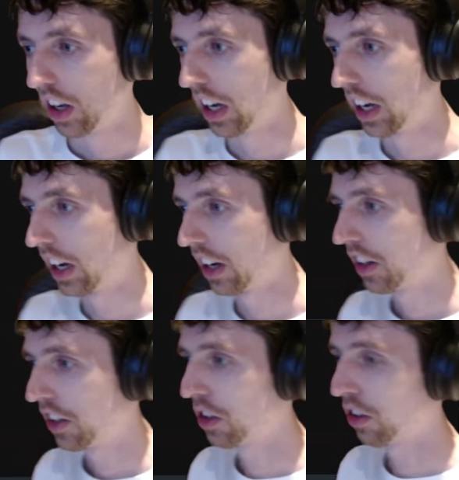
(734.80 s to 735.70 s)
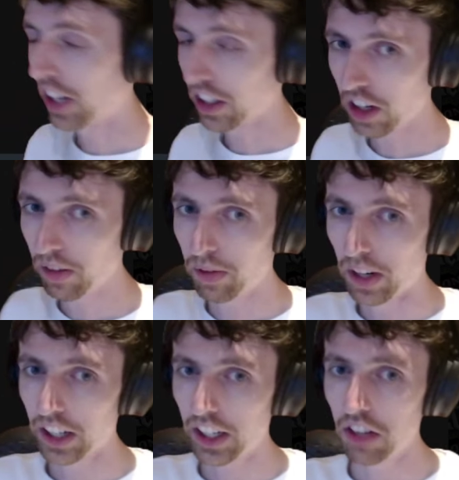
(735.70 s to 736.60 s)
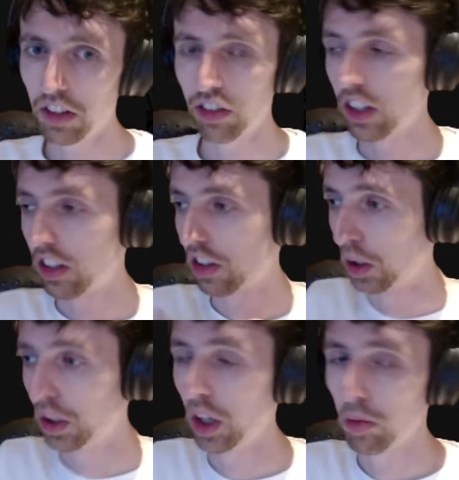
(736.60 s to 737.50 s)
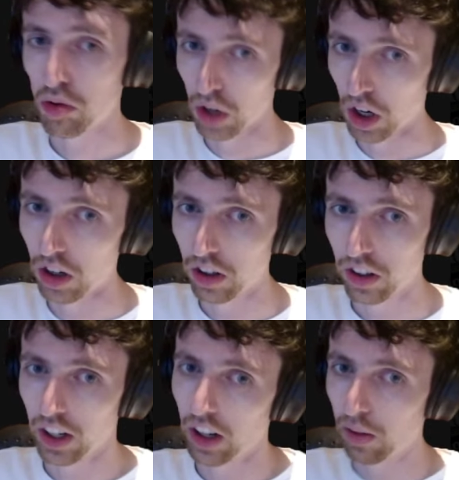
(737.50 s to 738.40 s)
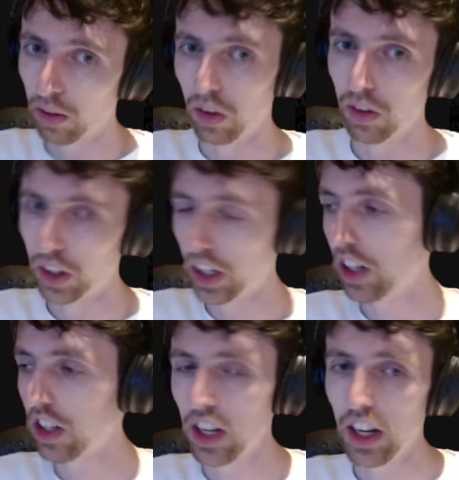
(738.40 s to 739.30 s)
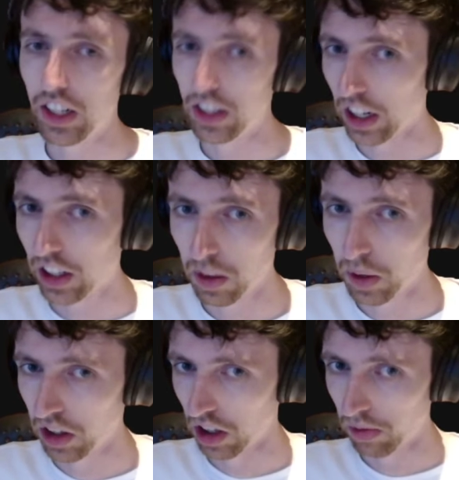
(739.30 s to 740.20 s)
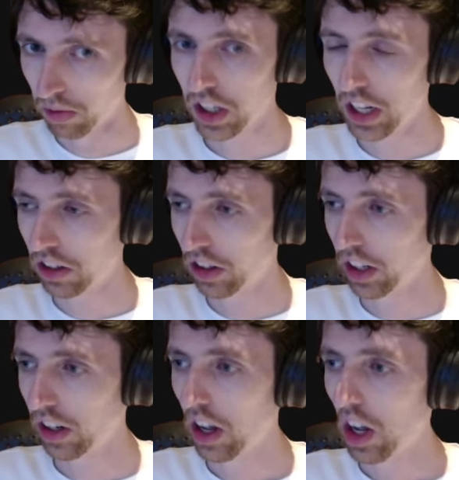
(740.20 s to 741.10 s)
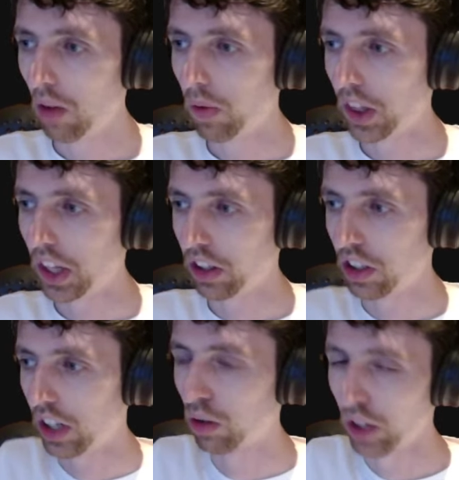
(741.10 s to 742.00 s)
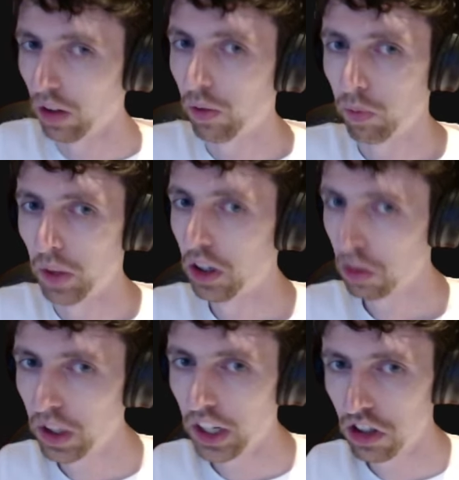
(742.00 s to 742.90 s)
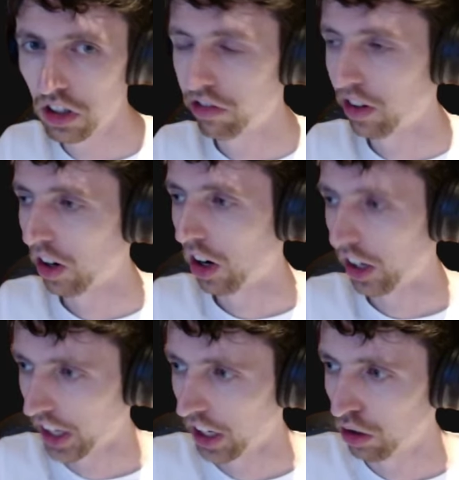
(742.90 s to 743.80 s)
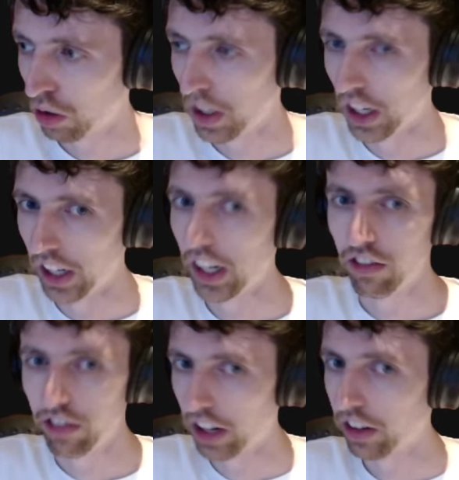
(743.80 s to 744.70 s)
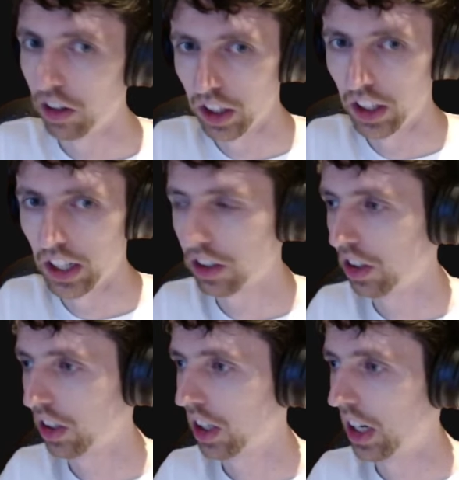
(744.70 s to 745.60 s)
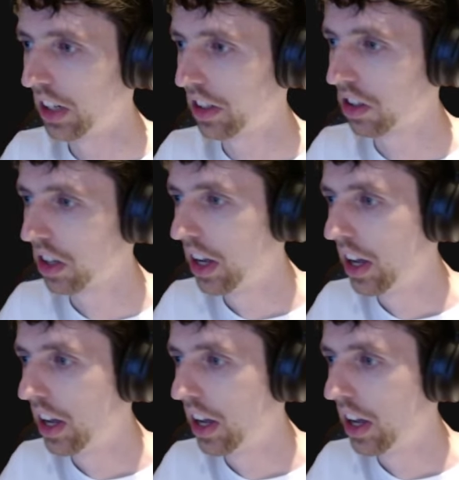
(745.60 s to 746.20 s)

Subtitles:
So if that's coming back, even if this tooltip's wrong, we'll need to see exactly where the numbers land on it, but there's potential for Arcane to be like a very real Execute class.